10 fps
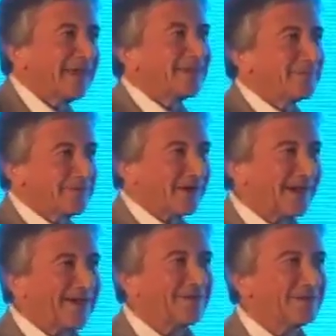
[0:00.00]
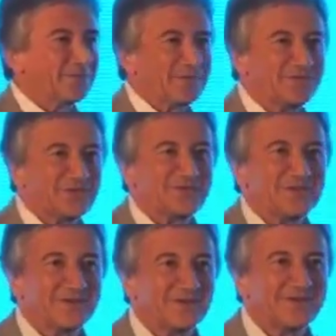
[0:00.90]
in a precarious
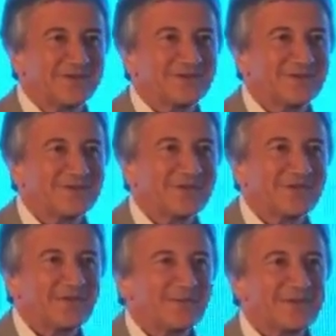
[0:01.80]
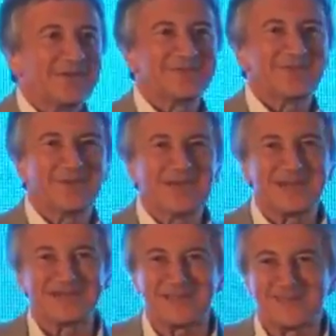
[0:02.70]
position here because I
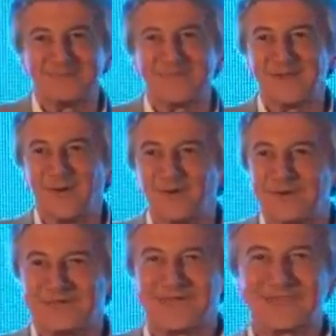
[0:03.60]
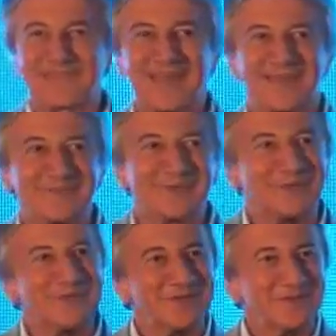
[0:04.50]
realize I'm the only thing standing
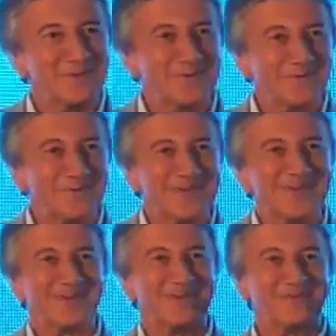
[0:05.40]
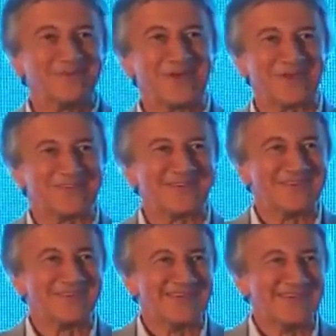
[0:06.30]
between you and drinks.
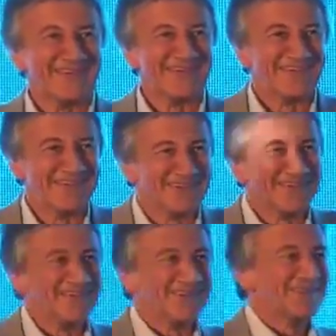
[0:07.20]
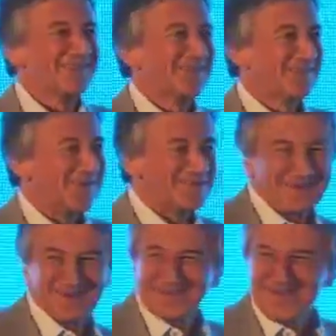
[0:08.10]
So I'm
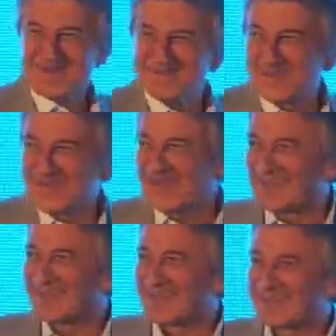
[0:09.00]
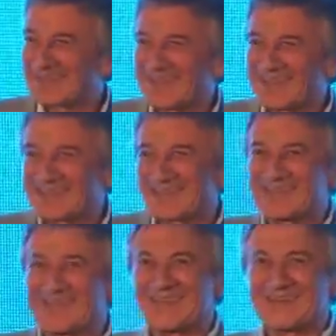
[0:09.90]
going to try to be concise
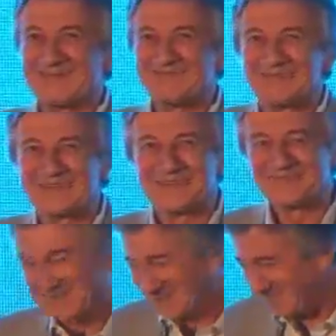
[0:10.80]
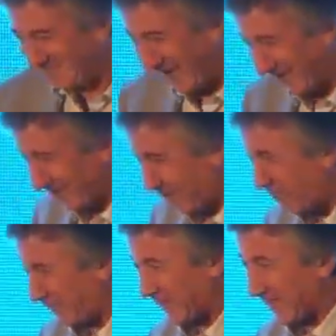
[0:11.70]
and deliver some value,
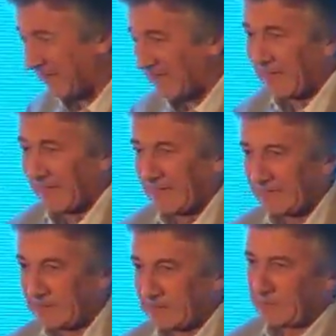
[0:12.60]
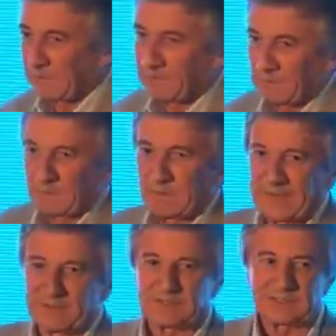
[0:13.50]
hopefully. So when
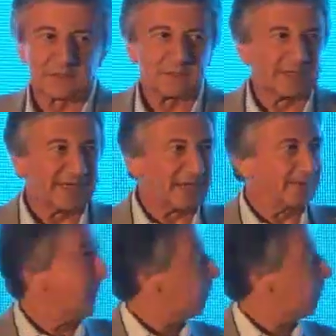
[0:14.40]
I was thinking about